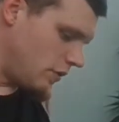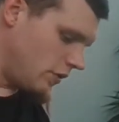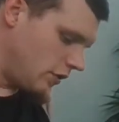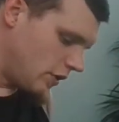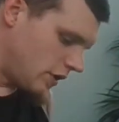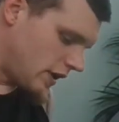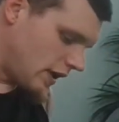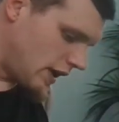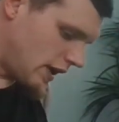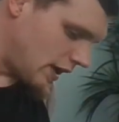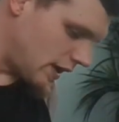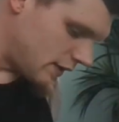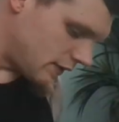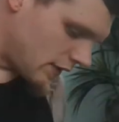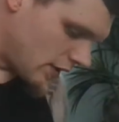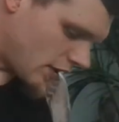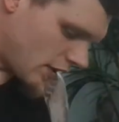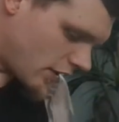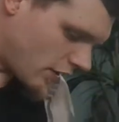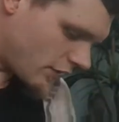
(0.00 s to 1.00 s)
look at
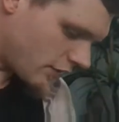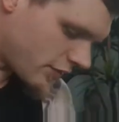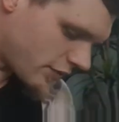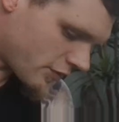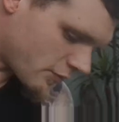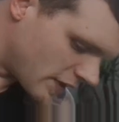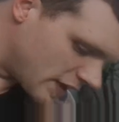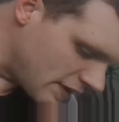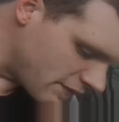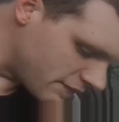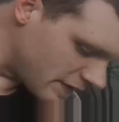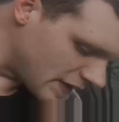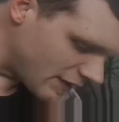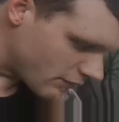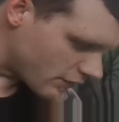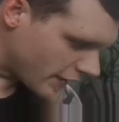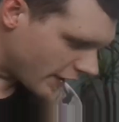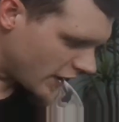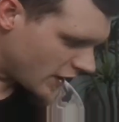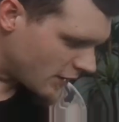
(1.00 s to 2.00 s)
our 3
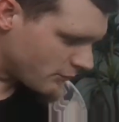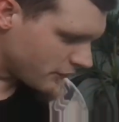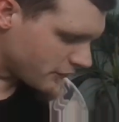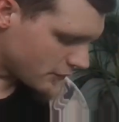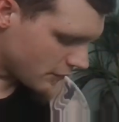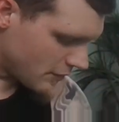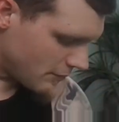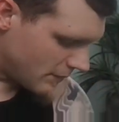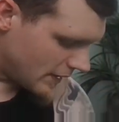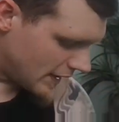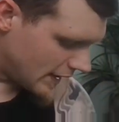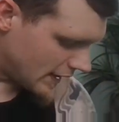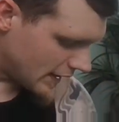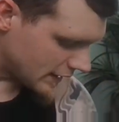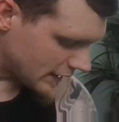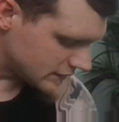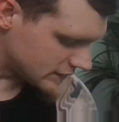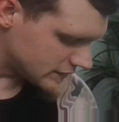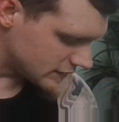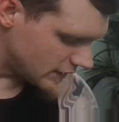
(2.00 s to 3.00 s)
favorite items for the
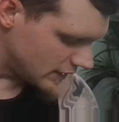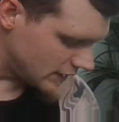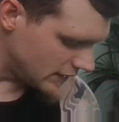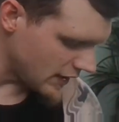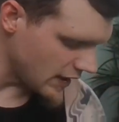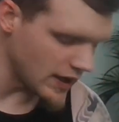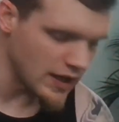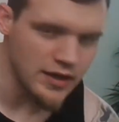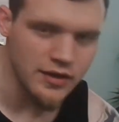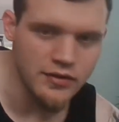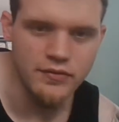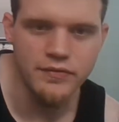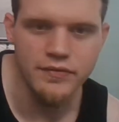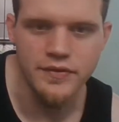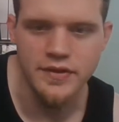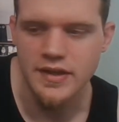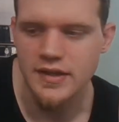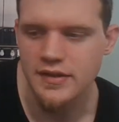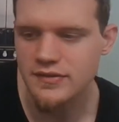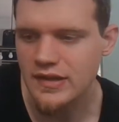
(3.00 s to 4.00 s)
box in kind of
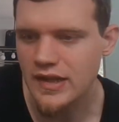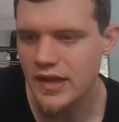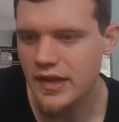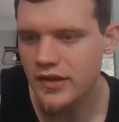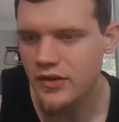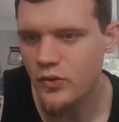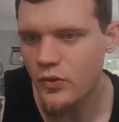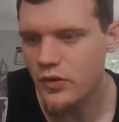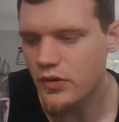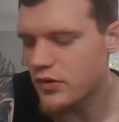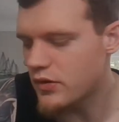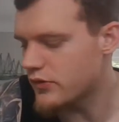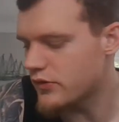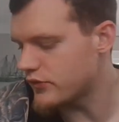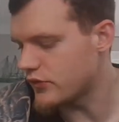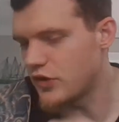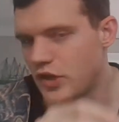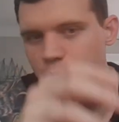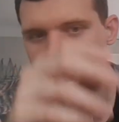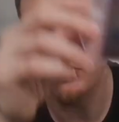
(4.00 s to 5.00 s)
descending order.
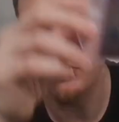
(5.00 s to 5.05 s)
So number